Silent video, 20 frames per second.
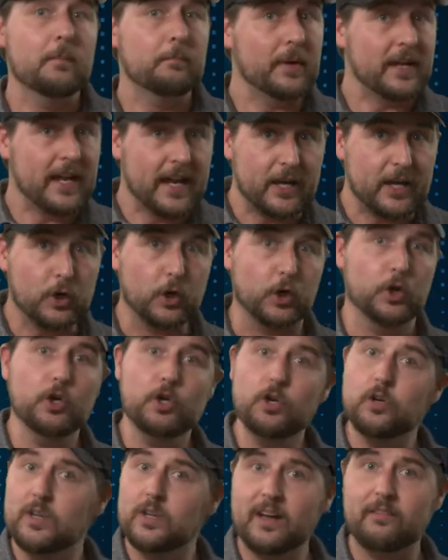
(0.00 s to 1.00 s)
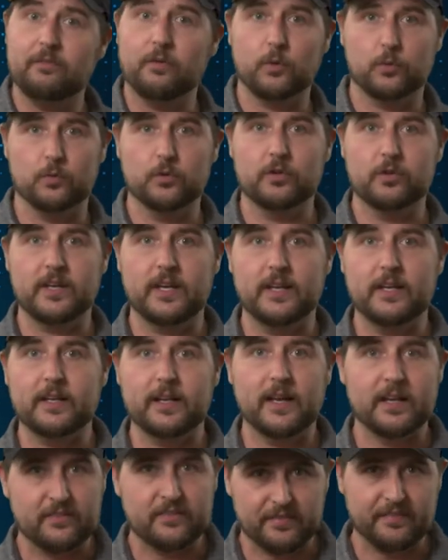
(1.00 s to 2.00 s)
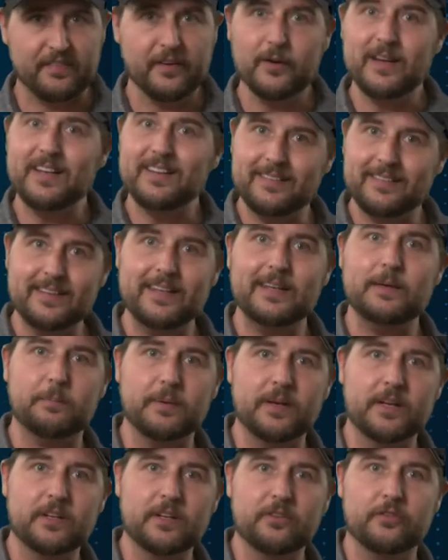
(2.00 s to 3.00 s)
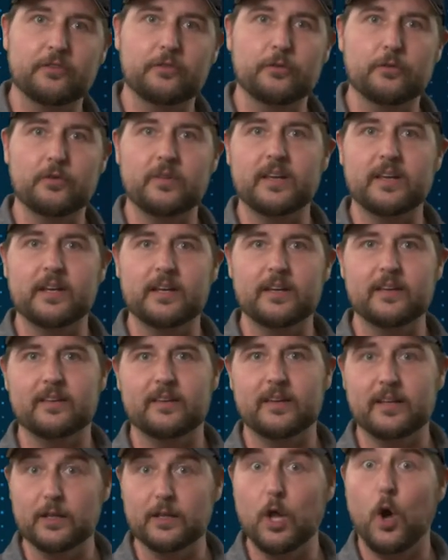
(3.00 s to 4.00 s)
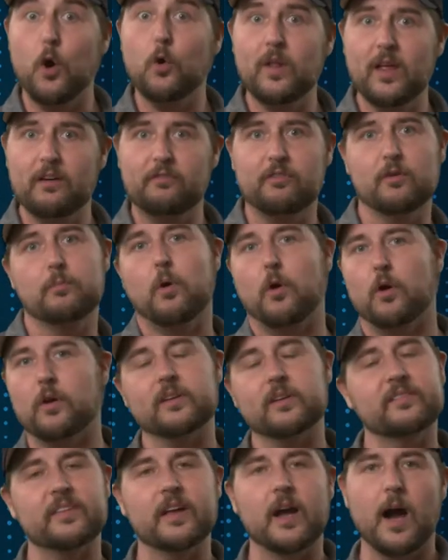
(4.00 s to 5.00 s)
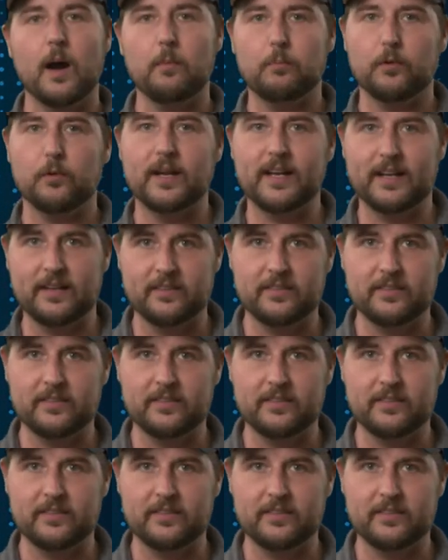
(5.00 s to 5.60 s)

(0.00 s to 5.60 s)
but a kernel-level rootkit gets very deep into the, the low-level part of the operating